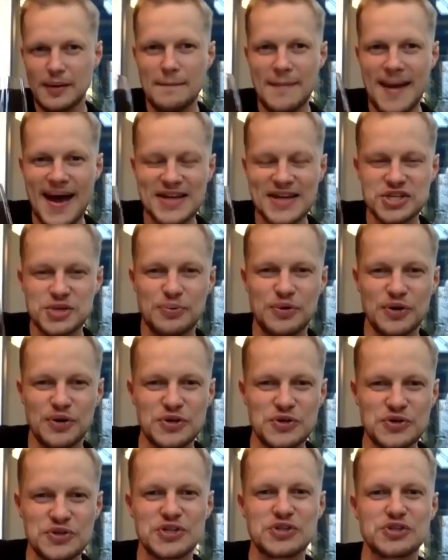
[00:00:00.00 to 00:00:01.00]

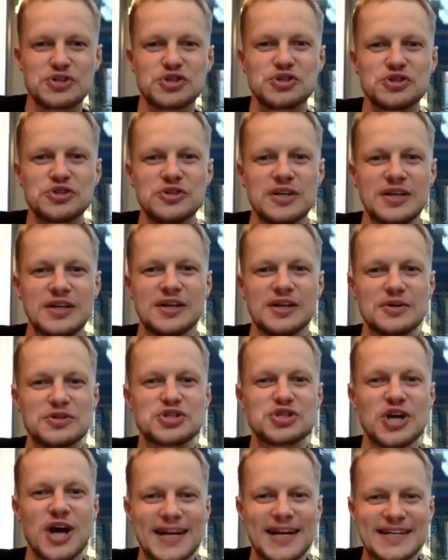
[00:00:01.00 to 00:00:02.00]
mass-produced, you know,
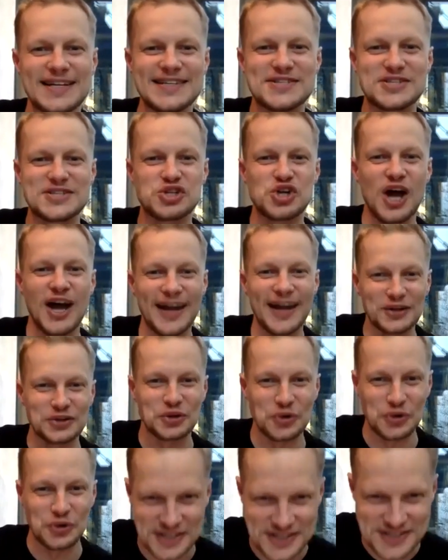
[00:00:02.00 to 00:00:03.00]
Chinese child
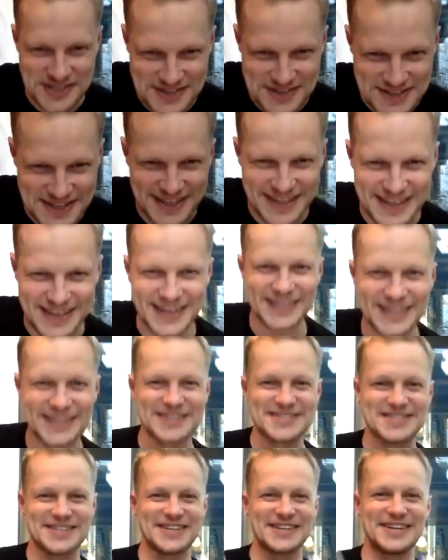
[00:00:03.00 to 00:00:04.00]
toys is the uh,
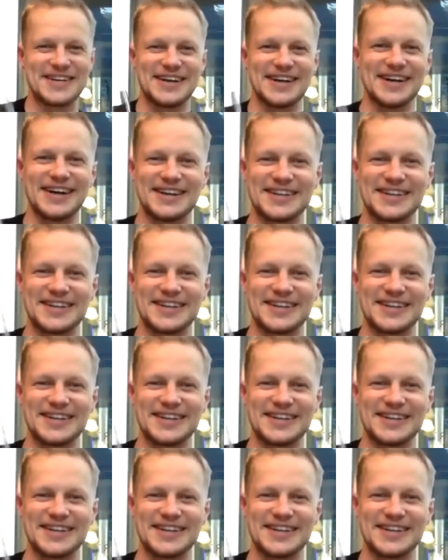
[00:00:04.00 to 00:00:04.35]
is the uh,